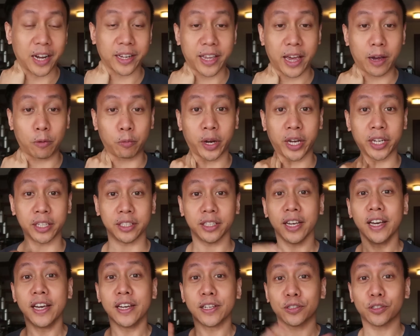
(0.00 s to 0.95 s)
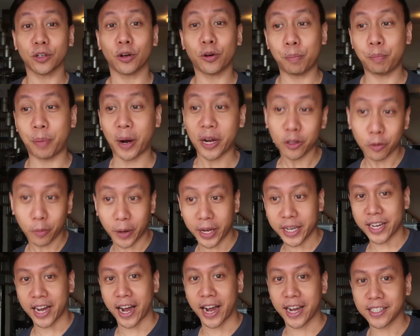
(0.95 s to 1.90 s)
I can't wait. So by the way,
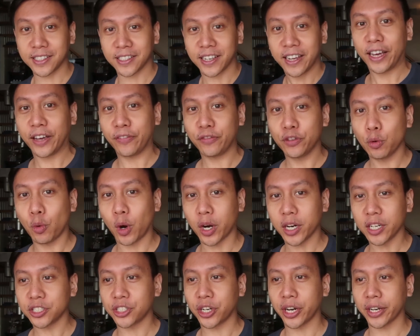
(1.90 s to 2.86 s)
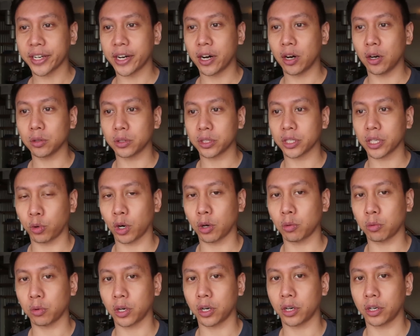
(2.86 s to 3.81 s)
guys, if you wanna check out
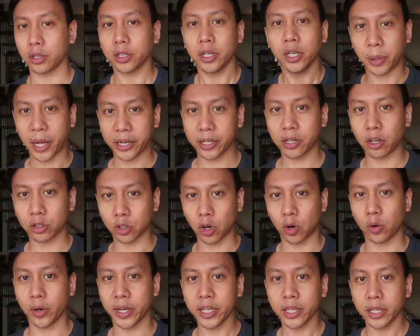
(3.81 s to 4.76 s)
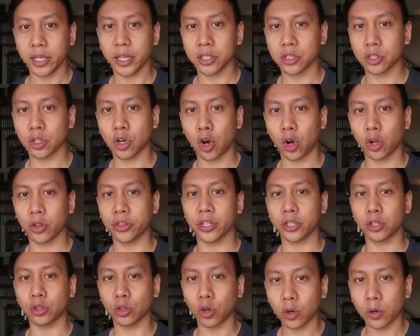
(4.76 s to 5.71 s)
where we're planning on going, it's called
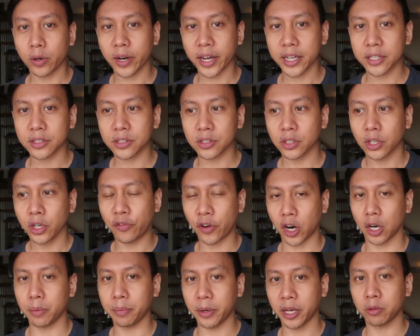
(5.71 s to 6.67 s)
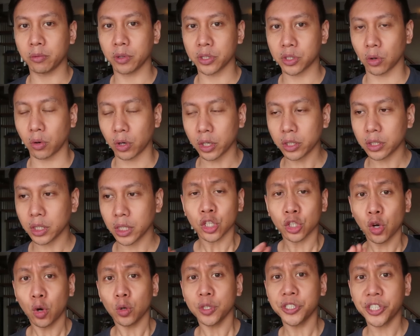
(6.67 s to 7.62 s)
the Torres Farm and Resort.
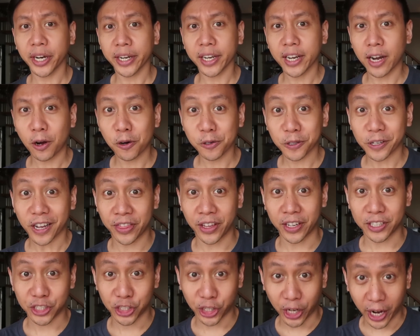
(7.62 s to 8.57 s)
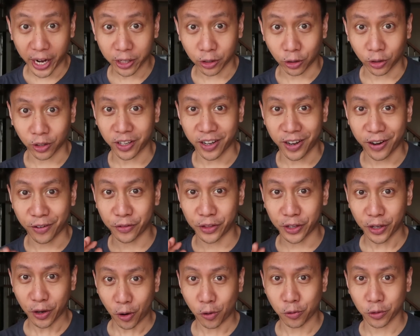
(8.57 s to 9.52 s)
Go check out the channel of
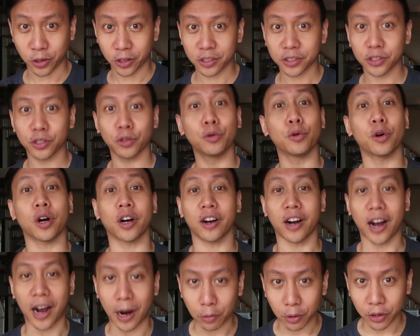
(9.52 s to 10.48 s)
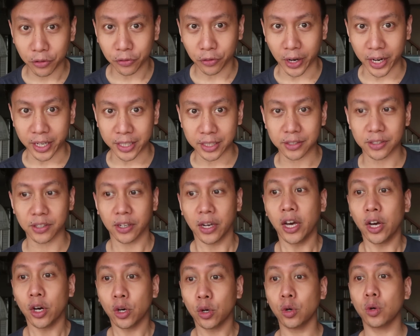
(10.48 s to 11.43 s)
the owners who are our friends
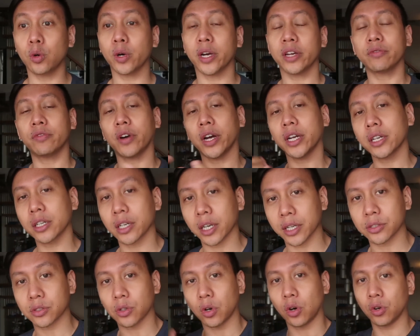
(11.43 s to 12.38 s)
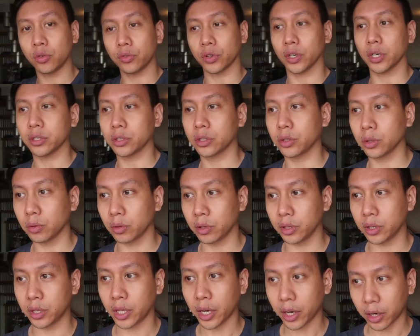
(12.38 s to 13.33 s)
who invited us over to
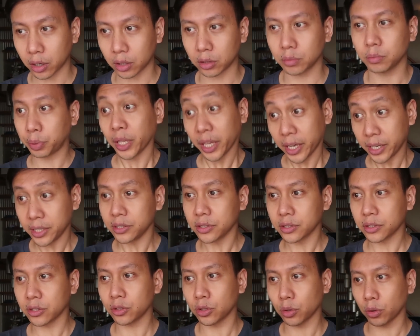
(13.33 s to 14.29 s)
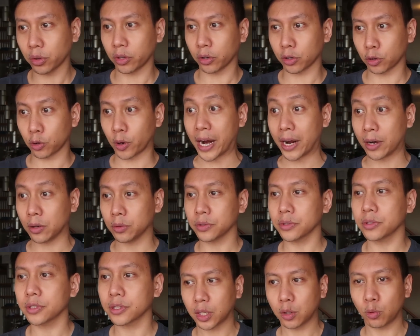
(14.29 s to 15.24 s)
their place, to the
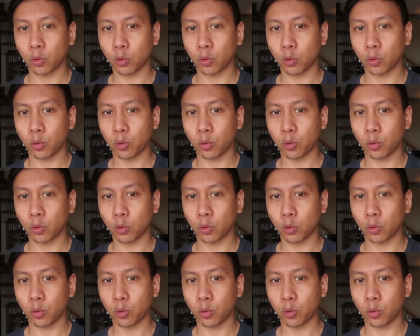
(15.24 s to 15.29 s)
grounds